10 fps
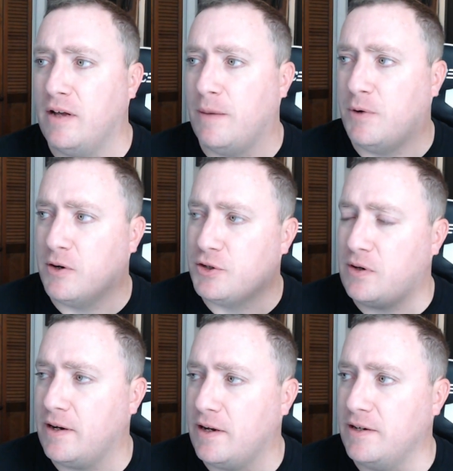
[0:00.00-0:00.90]
I'm going to
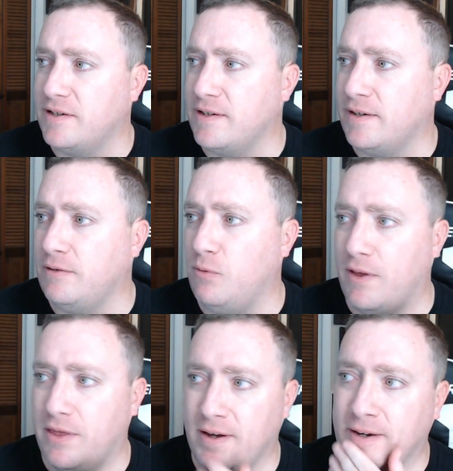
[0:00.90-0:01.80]
try again tonight
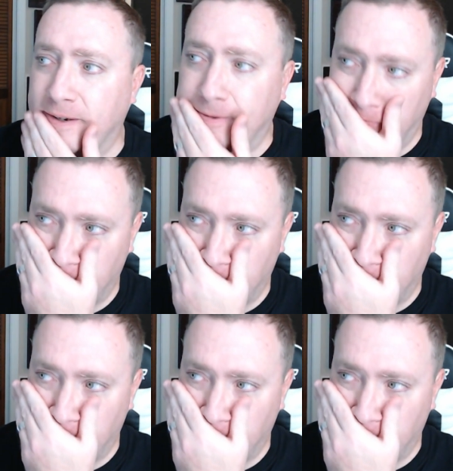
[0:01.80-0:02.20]
with the